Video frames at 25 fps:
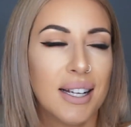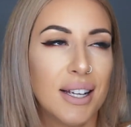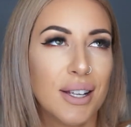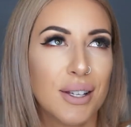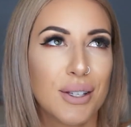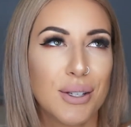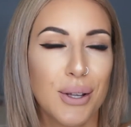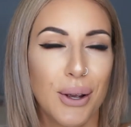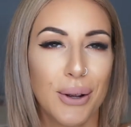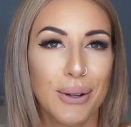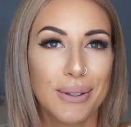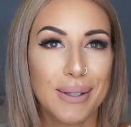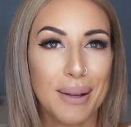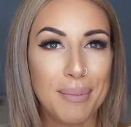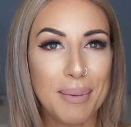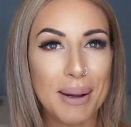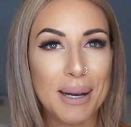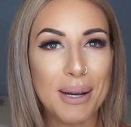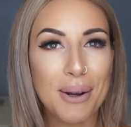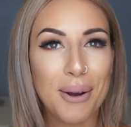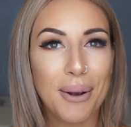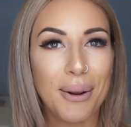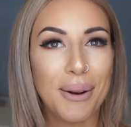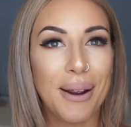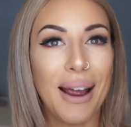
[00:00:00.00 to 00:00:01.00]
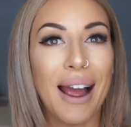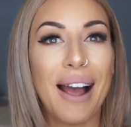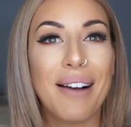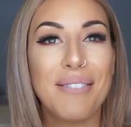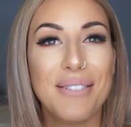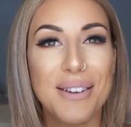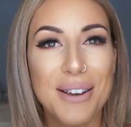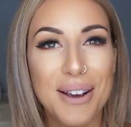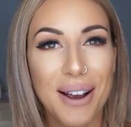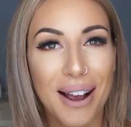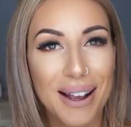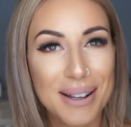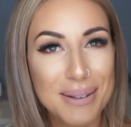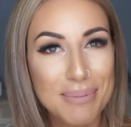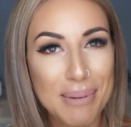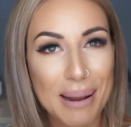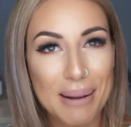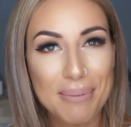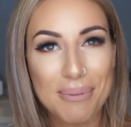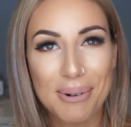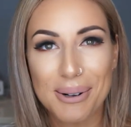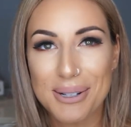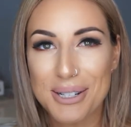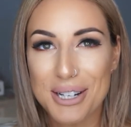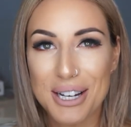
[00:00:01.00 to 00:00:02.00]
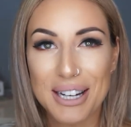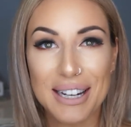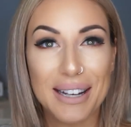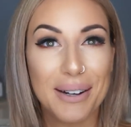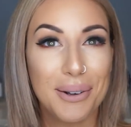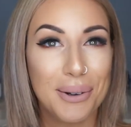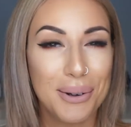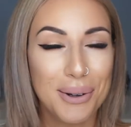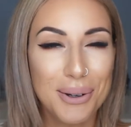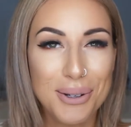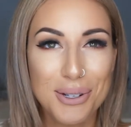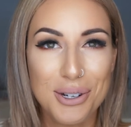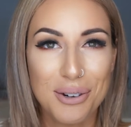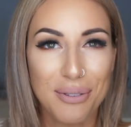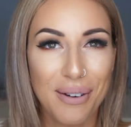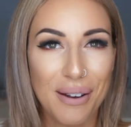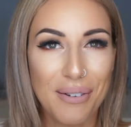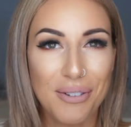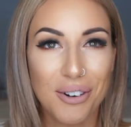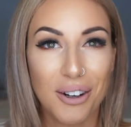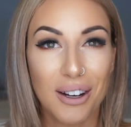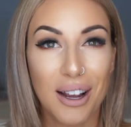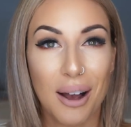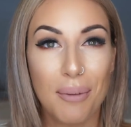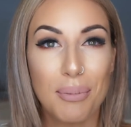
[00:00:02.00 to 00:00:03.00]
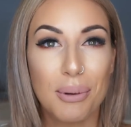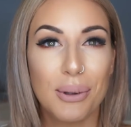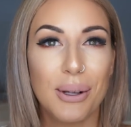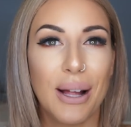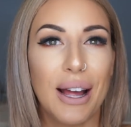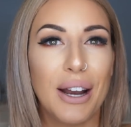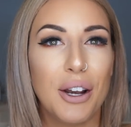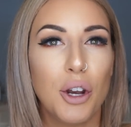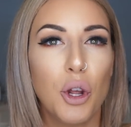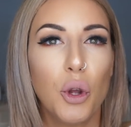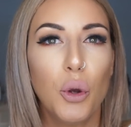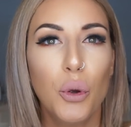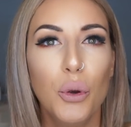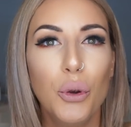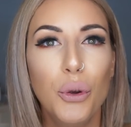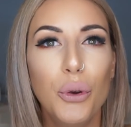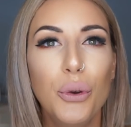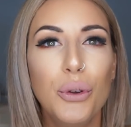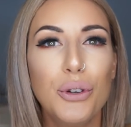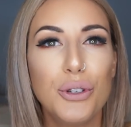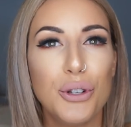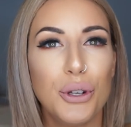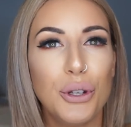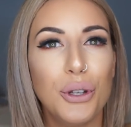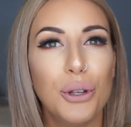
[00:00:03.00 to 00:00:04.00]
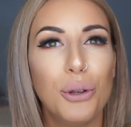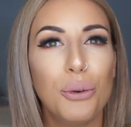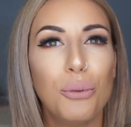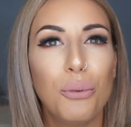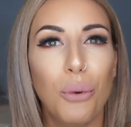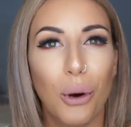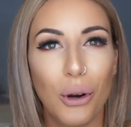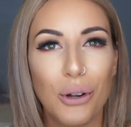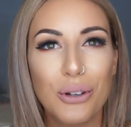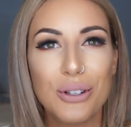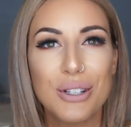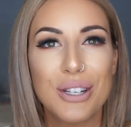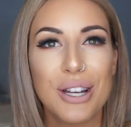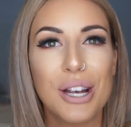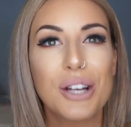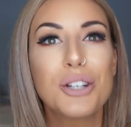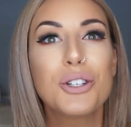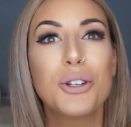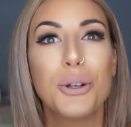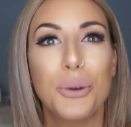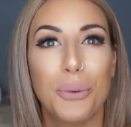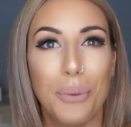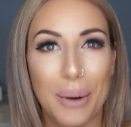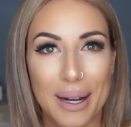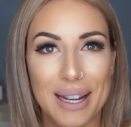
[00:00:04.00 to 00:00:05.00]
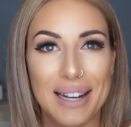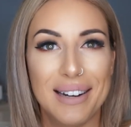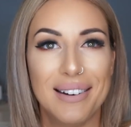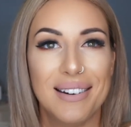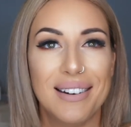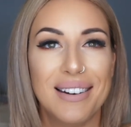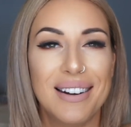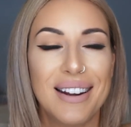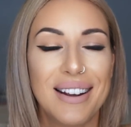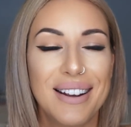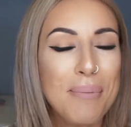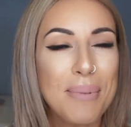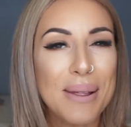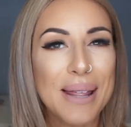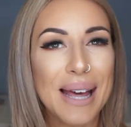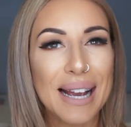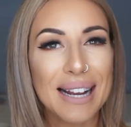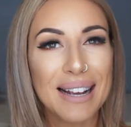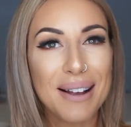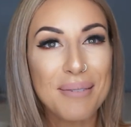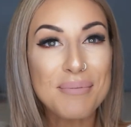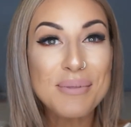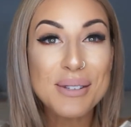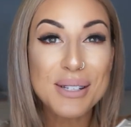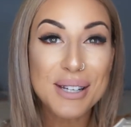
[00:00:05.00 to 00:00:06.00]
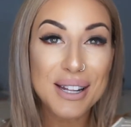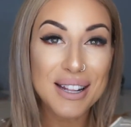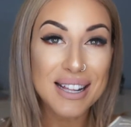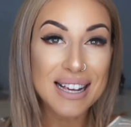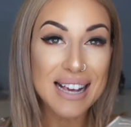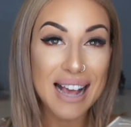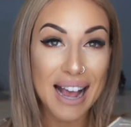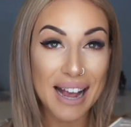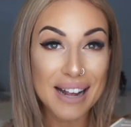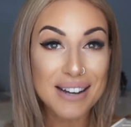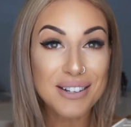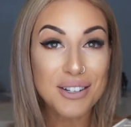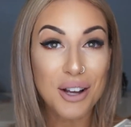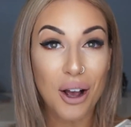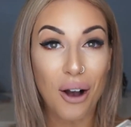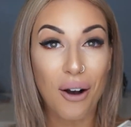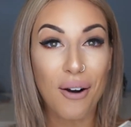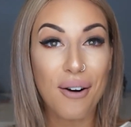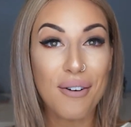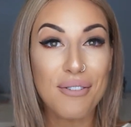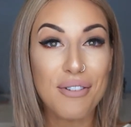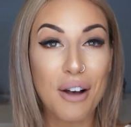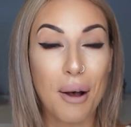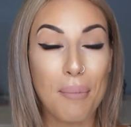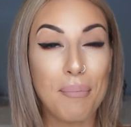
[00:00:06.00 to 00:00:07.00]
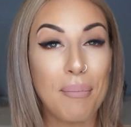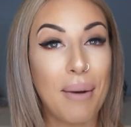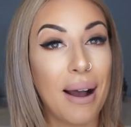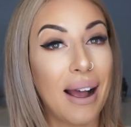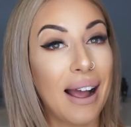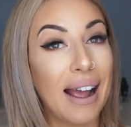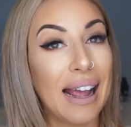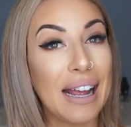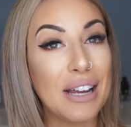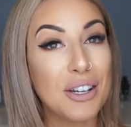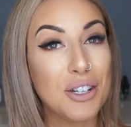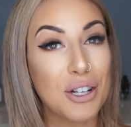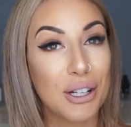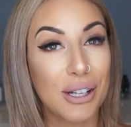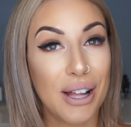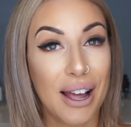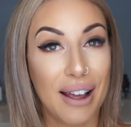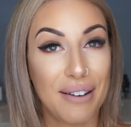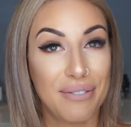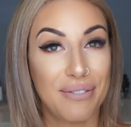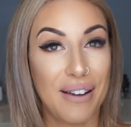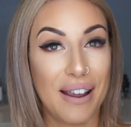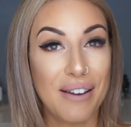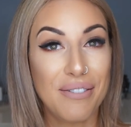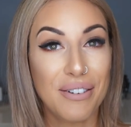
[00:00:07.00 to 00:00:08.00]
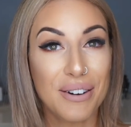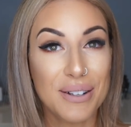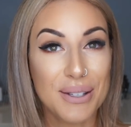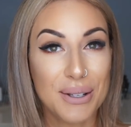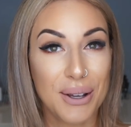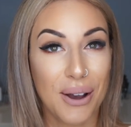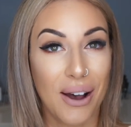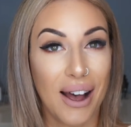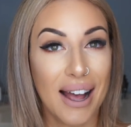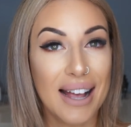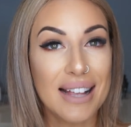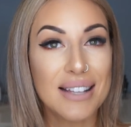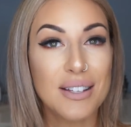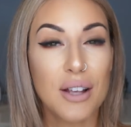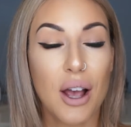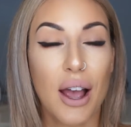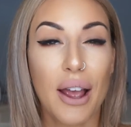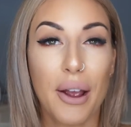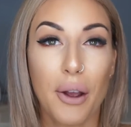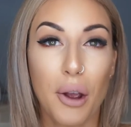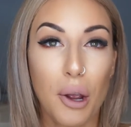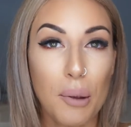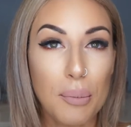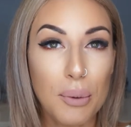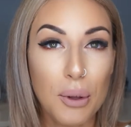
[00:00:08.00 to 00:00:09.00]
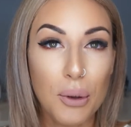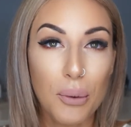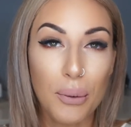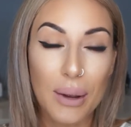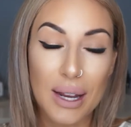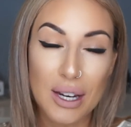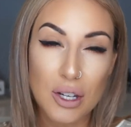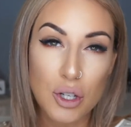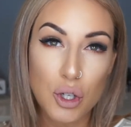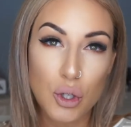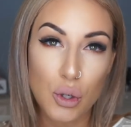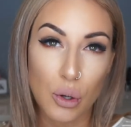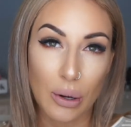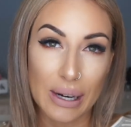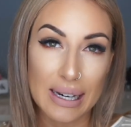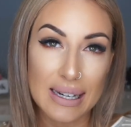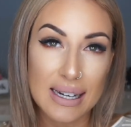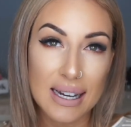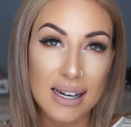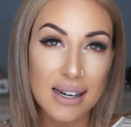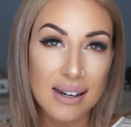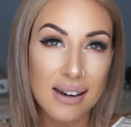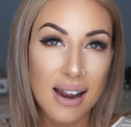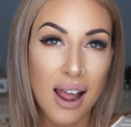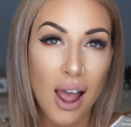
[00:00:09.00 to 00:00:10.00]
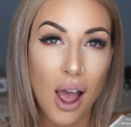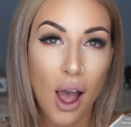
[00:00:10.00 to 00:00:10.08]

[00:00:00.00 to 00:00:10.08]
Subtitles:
So let me know, have you guys been watching it, and who's your favorite couple, and who do you want to win? But that comes to the end of my July favorites, guys. I hope you enjoyed it.